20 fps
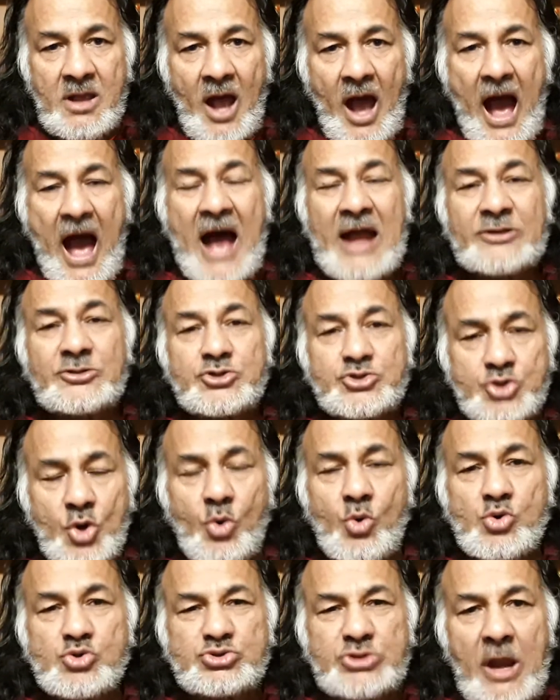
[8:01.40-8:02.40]
and
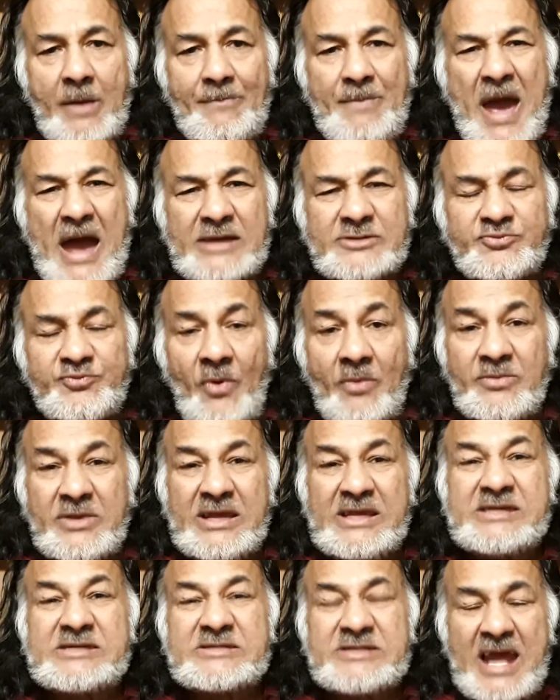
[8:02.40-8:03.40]
choose the best from the
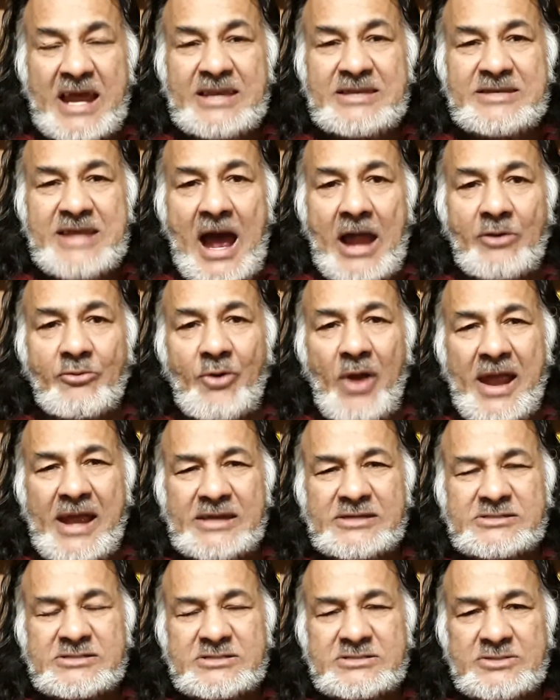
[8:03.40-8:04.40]
East Indian
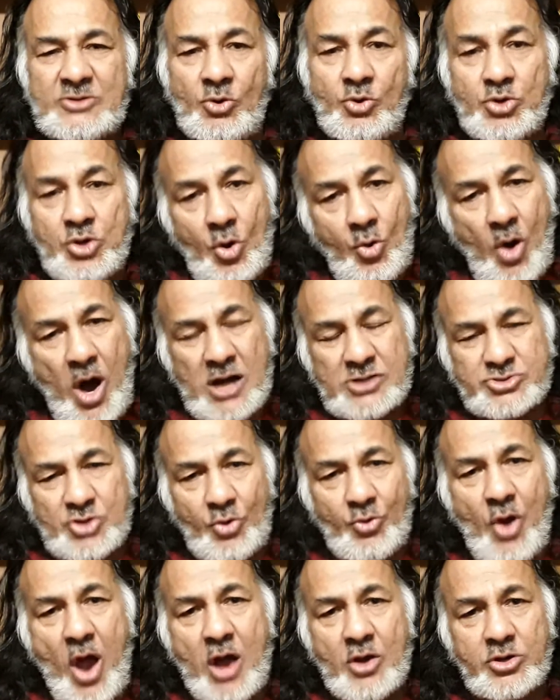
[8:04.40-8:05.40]
race who you want
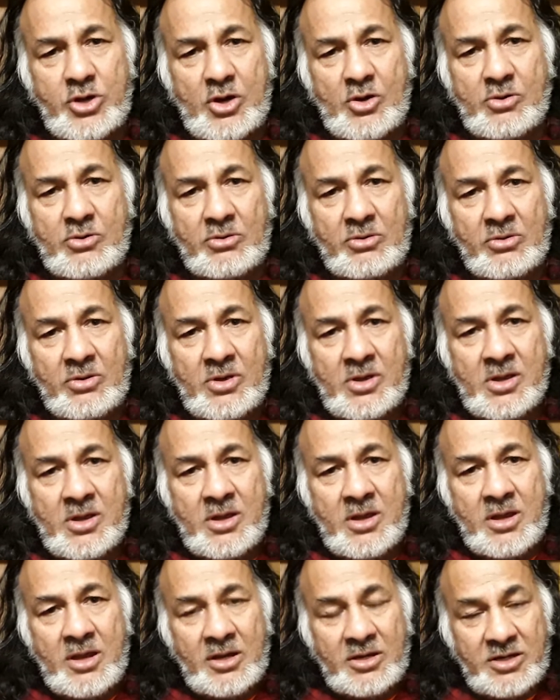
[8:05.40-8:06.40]
around you.
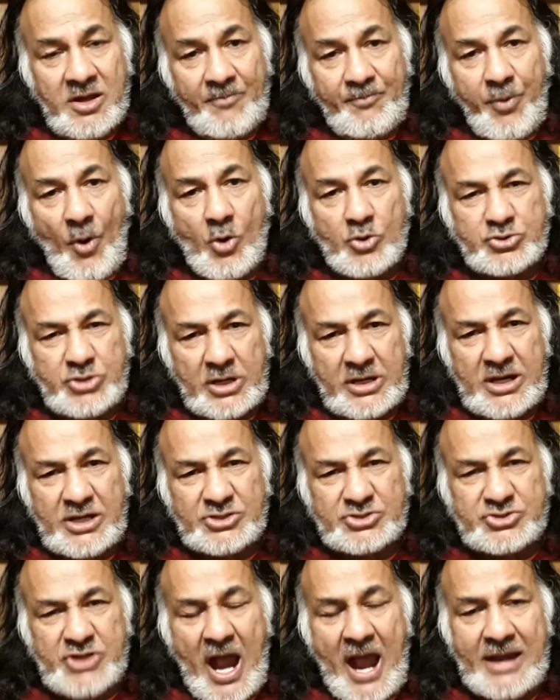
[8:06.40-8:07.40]
The
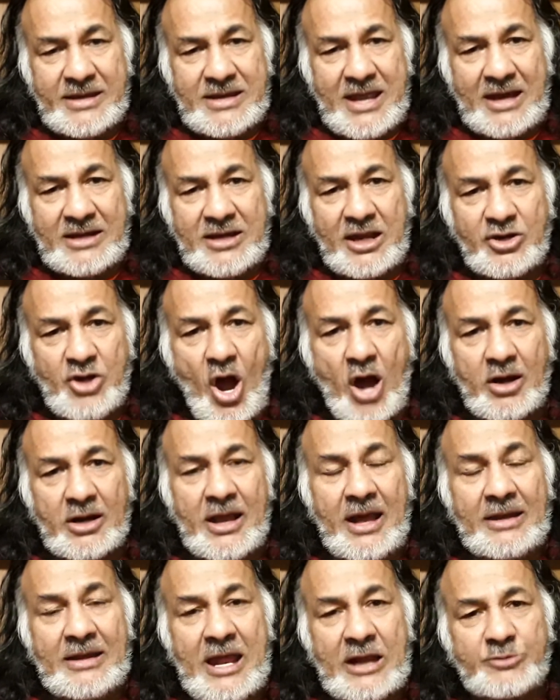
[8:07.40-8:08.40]
Portuguese, Chinese, and the
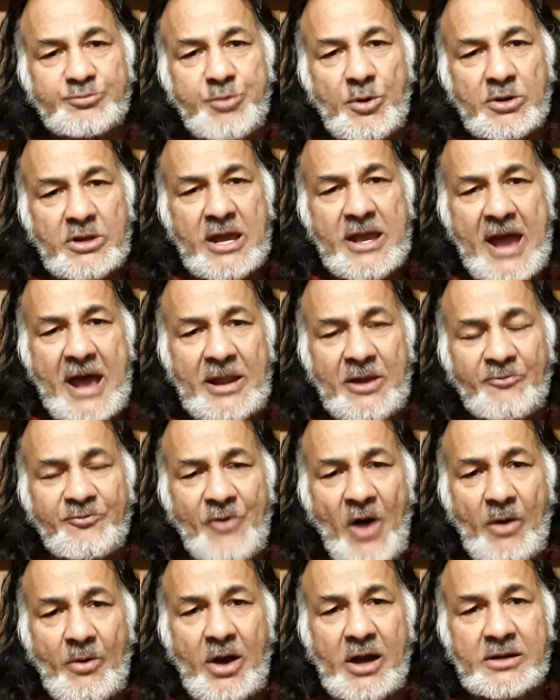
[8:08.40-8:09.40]
Douglas. Let's put Guyana
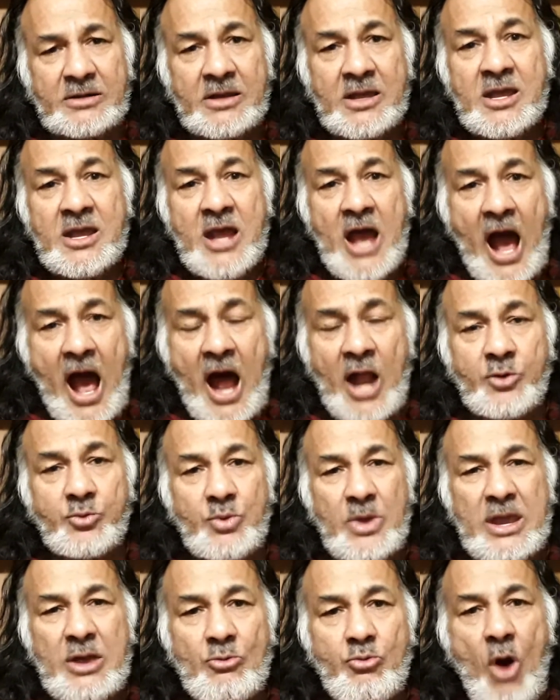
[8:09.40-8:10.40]
forward. And
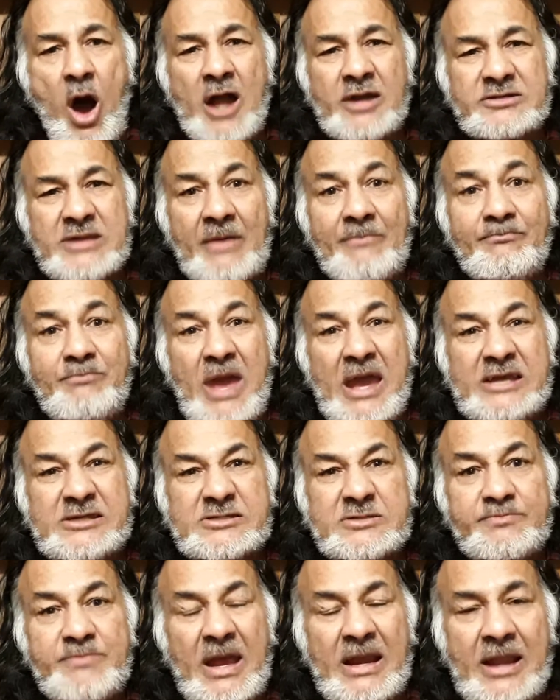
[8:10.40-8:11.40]
we want a
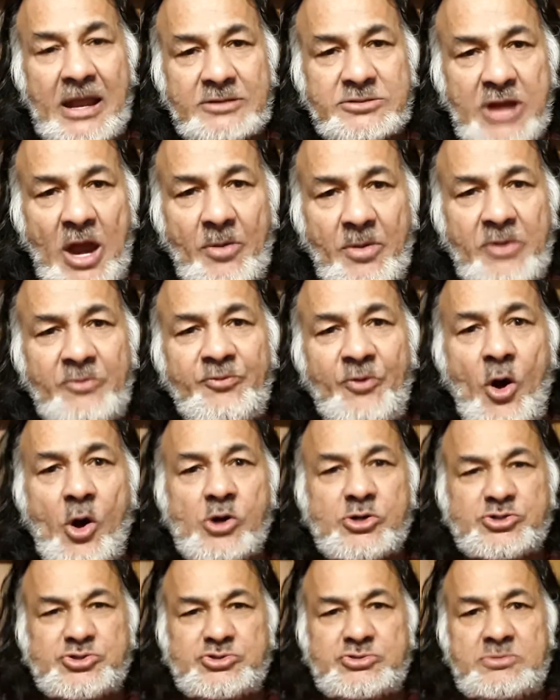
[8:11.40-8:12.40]
mixed military
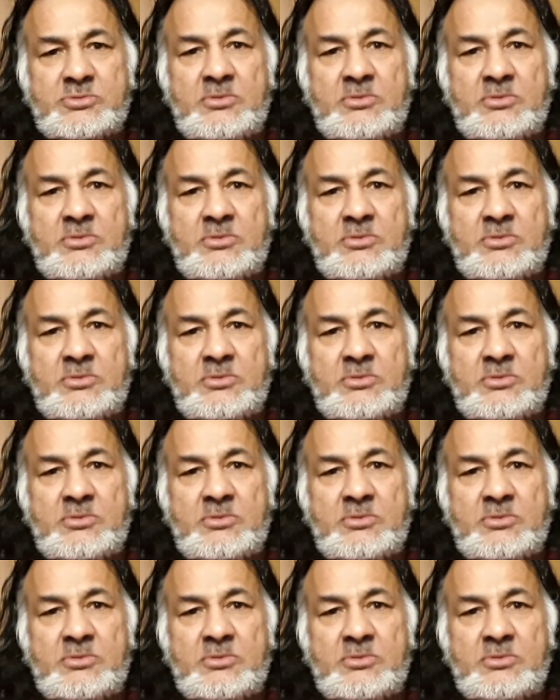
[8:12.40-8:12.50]
force.